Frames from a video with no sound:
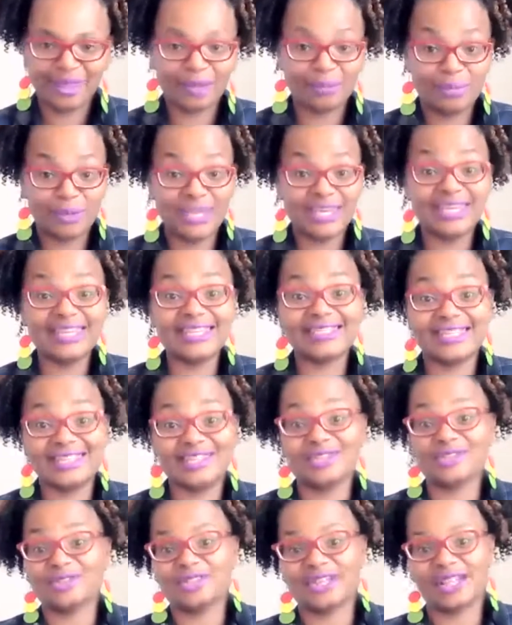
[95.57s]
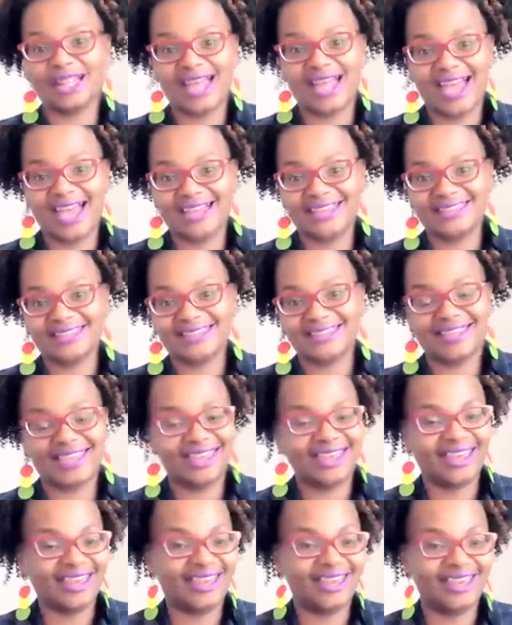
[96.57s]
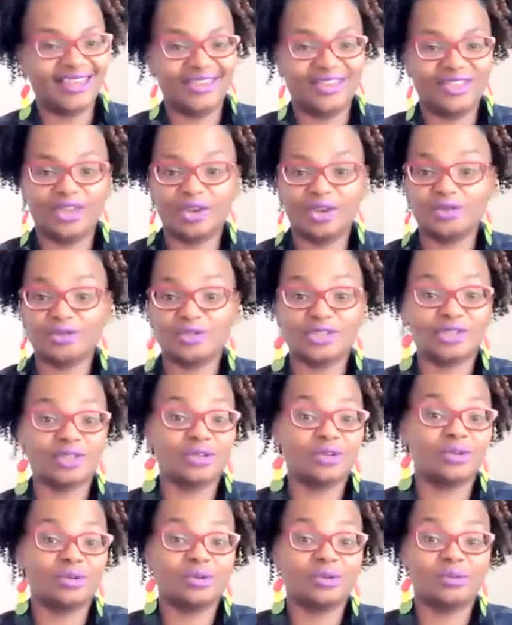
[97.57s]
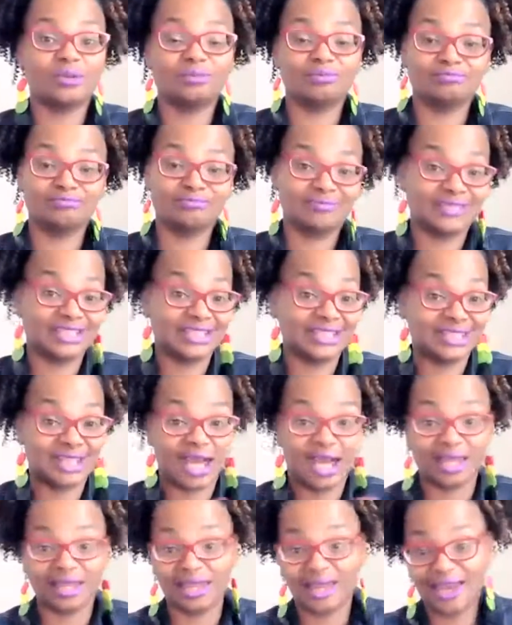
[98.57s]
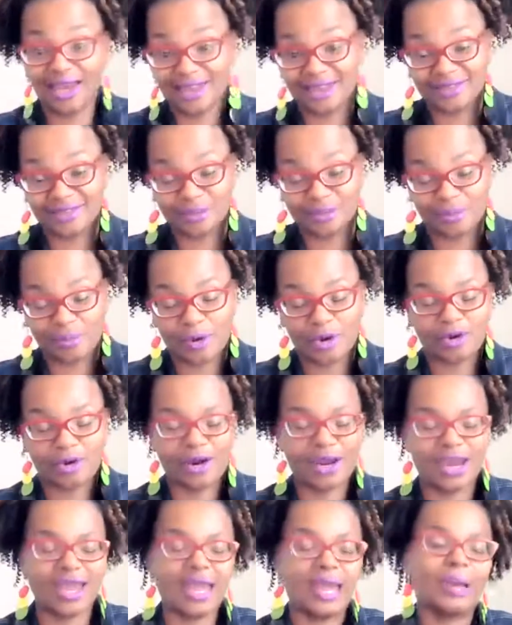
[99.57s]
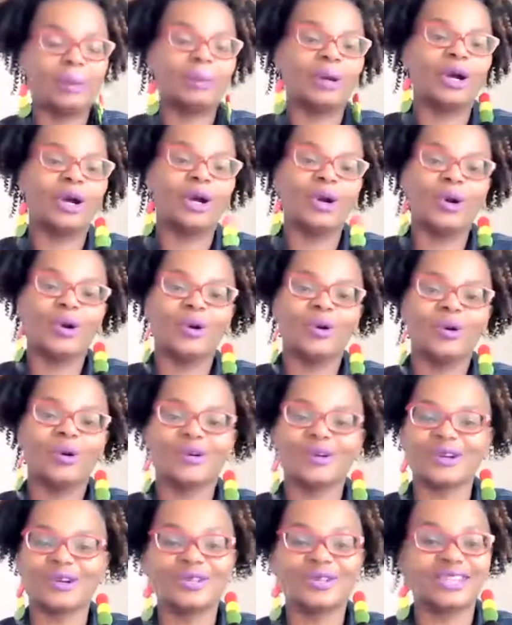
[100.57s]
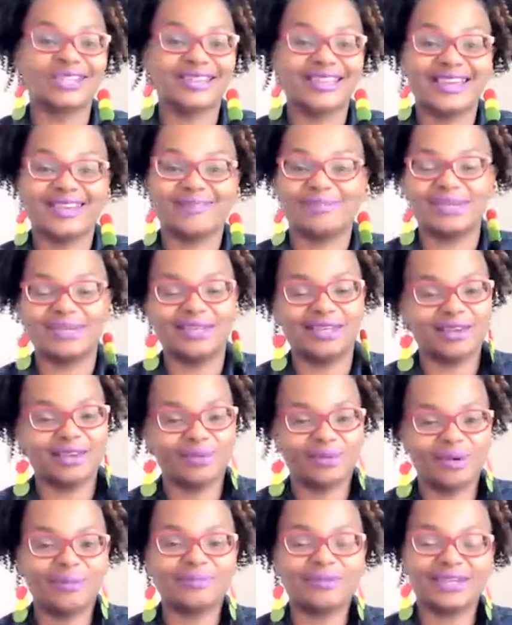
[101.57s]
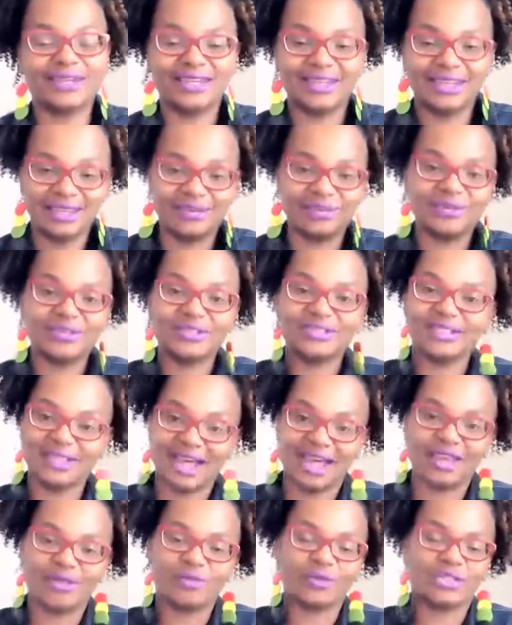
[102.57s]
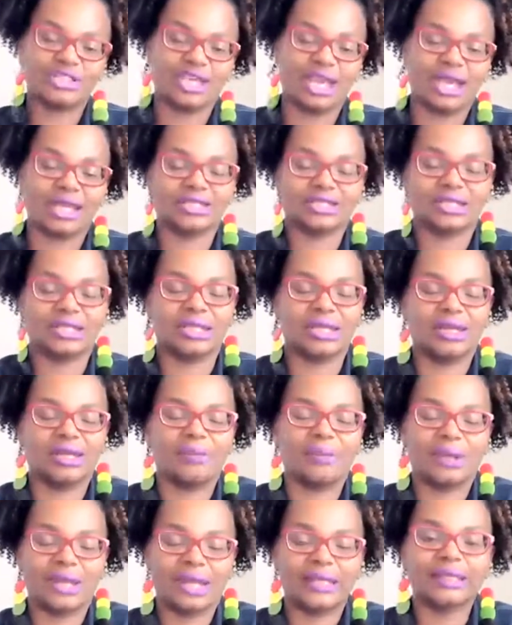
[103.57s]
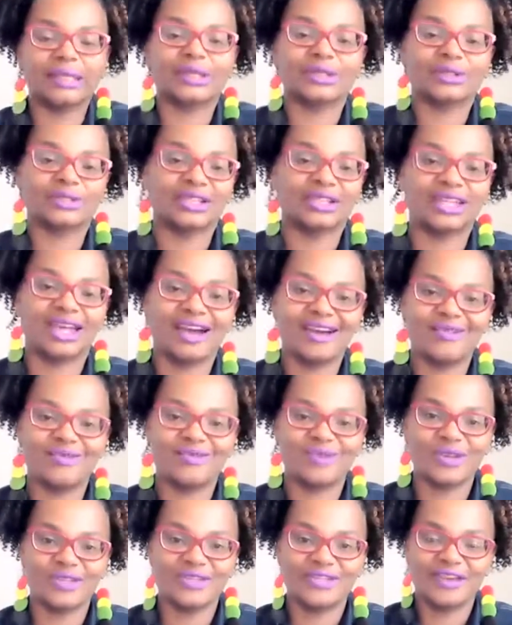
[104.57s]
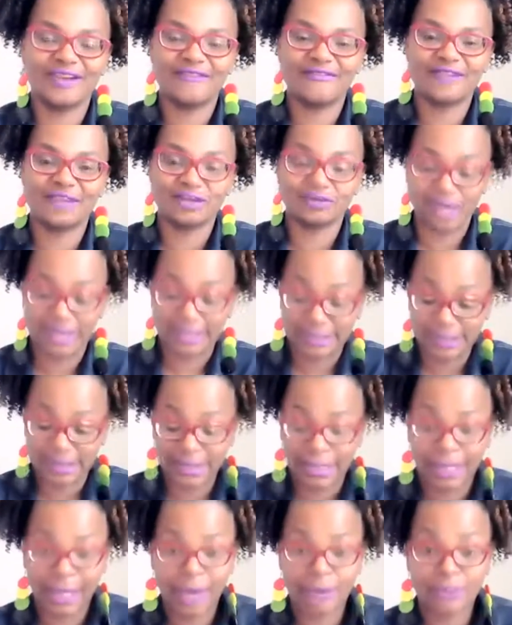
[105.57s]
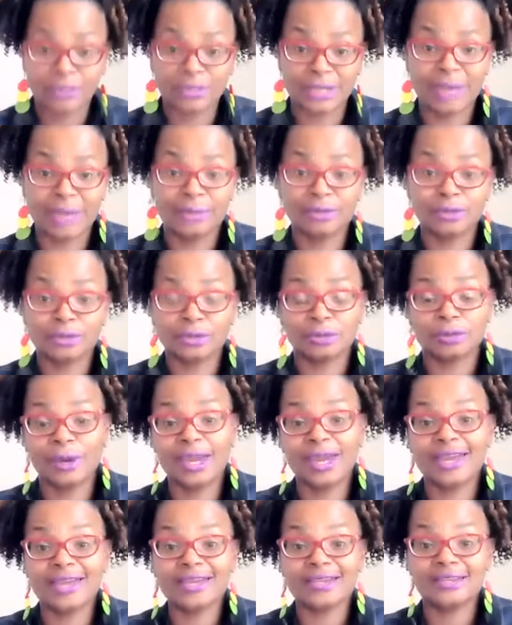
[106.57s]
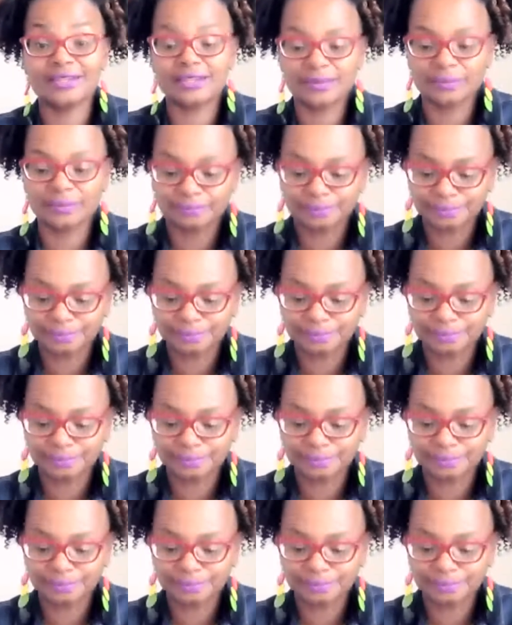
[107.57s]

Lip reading: PE teachers class, and those who did not like the program or who didn't like being interrupted, it was a lot of rejection there, but I learned a lot with fundraising, and I was able to raise